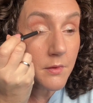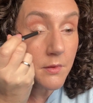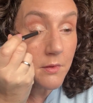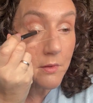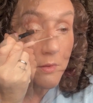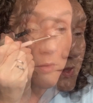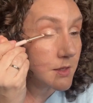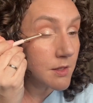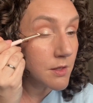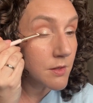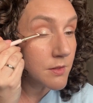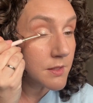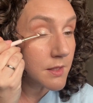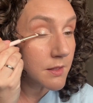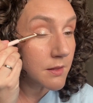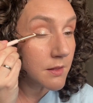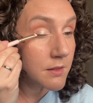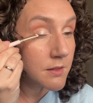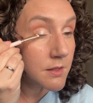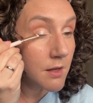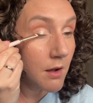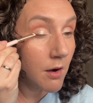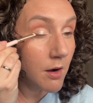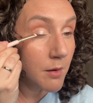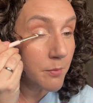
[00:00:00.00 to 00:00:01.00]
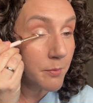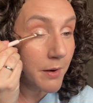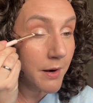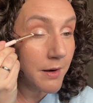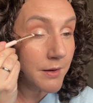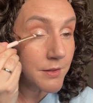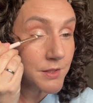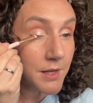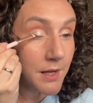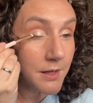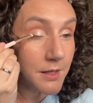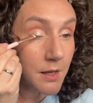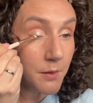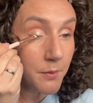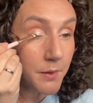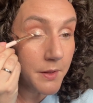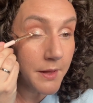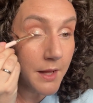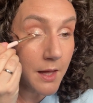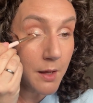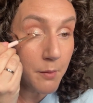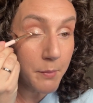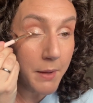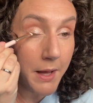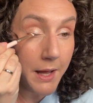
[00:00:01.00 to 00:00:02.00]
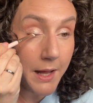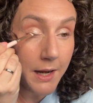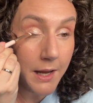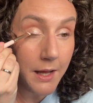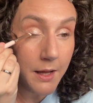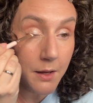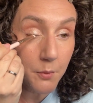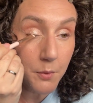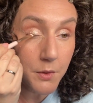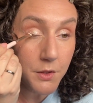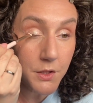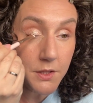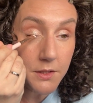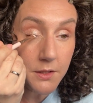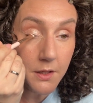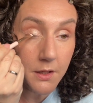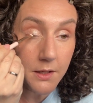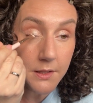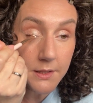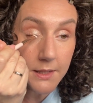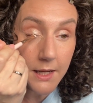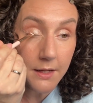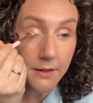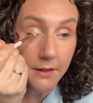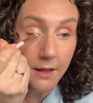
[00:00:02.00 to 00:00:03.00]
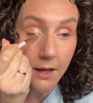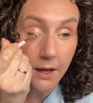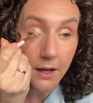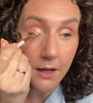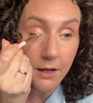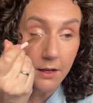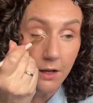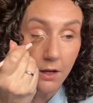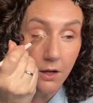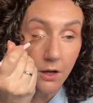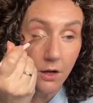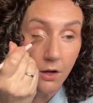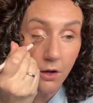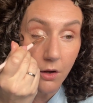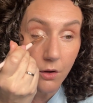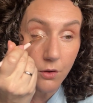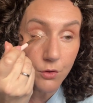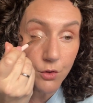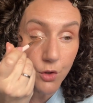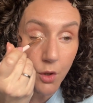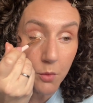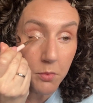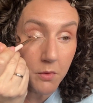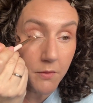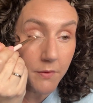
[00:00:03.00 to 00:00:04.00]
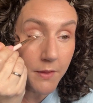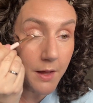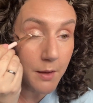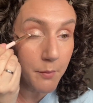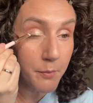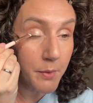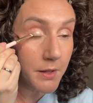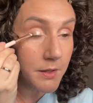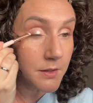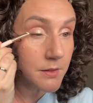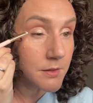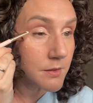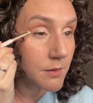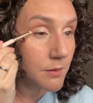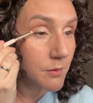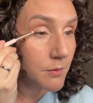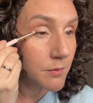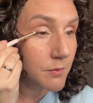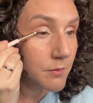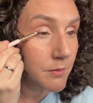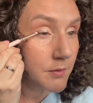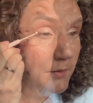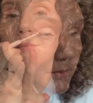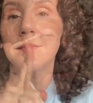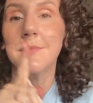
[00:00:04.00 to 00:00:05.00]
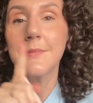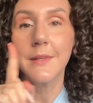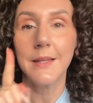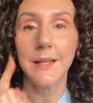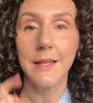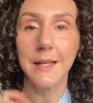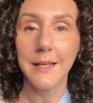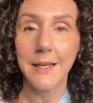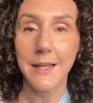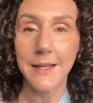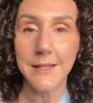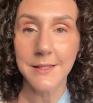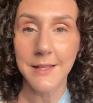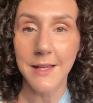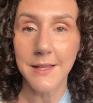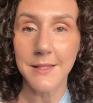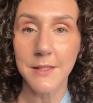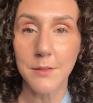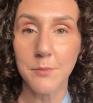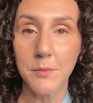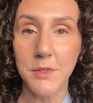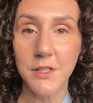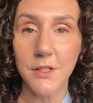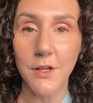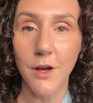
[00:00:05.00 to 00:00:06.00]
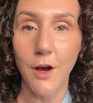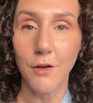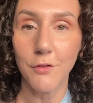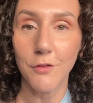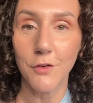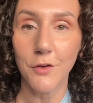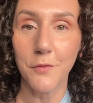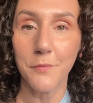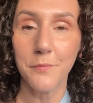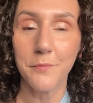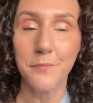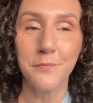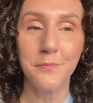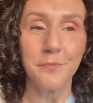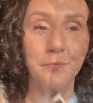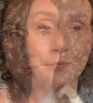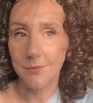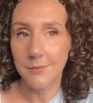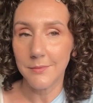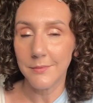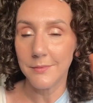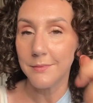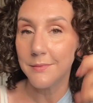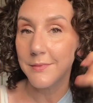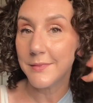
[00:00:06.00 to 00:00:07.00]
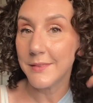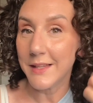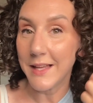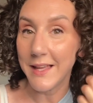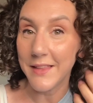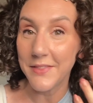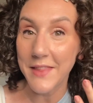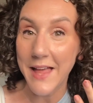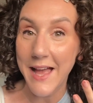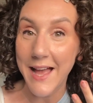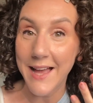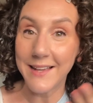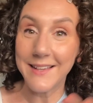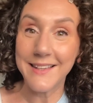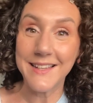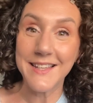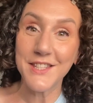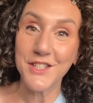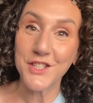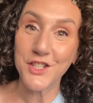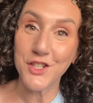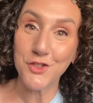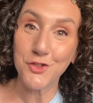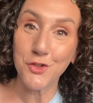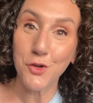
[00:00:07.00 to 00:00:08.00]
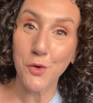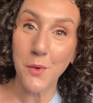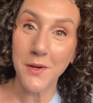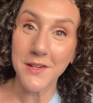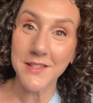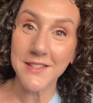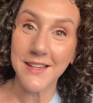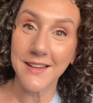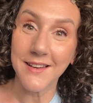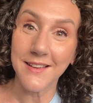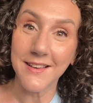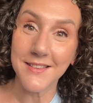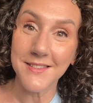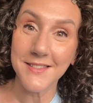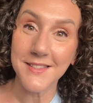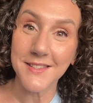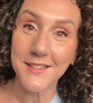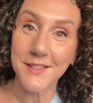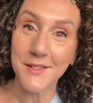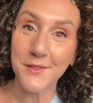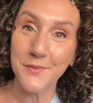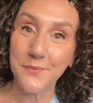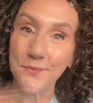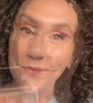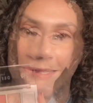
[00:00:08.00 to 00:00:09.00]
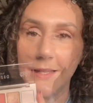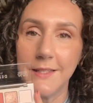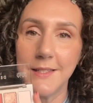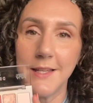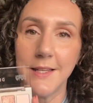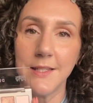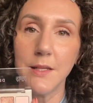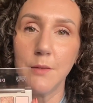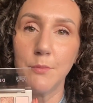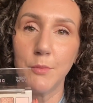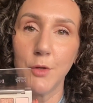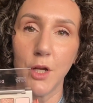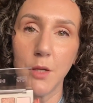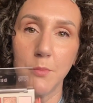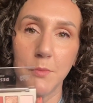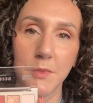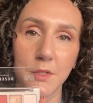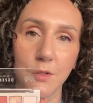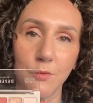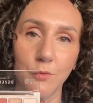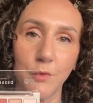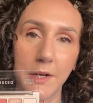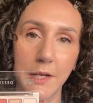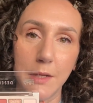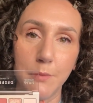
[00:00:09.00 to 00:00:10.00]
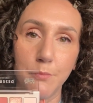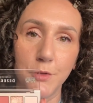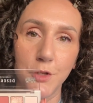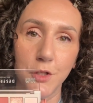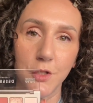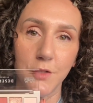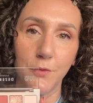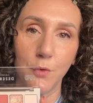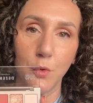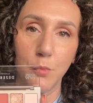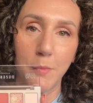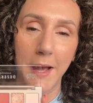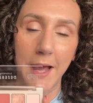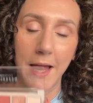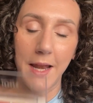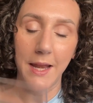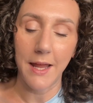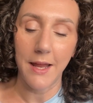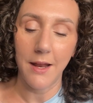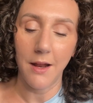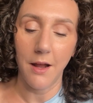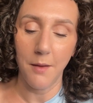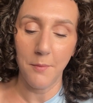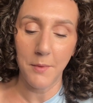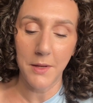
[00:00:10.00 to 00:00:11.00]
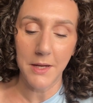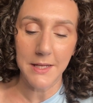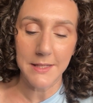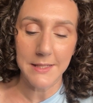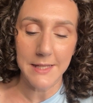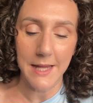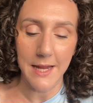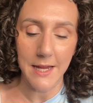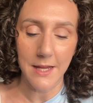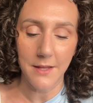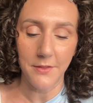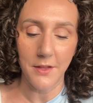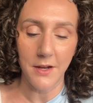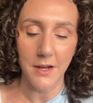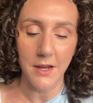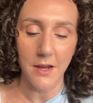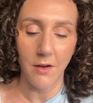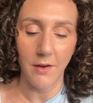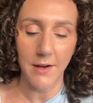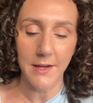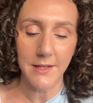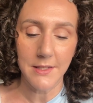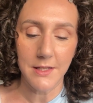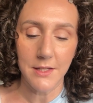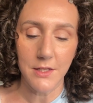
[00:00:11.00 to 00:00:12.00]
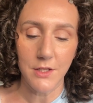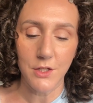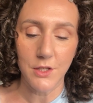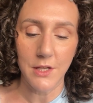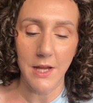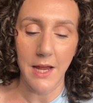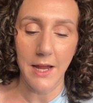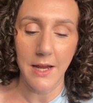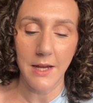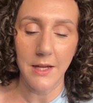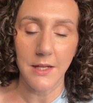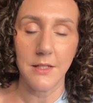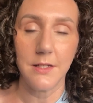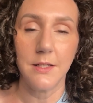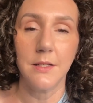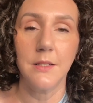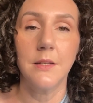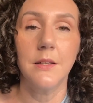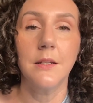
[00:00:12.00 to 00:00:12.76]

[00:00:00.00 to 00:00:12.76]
Then using the dark brown shadow in that palette, we're just going to take that on top of that pencil. Let's get some mascara on. And that is Neutral Wanderlust. Desert Bloom is a really beautiful palette. I'm going to take the lightest shade.